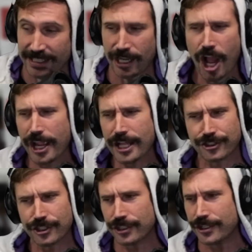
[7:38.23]
Like, oh yeah,
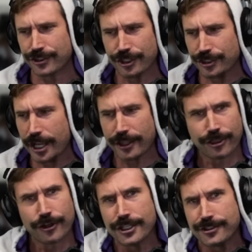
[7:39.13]
it's just it's just like
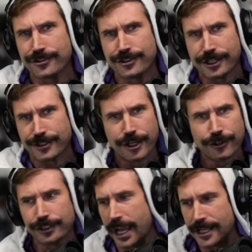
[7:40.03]

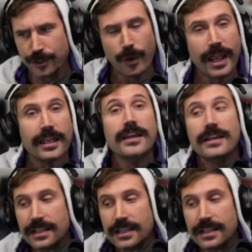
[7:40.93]
3600 days away.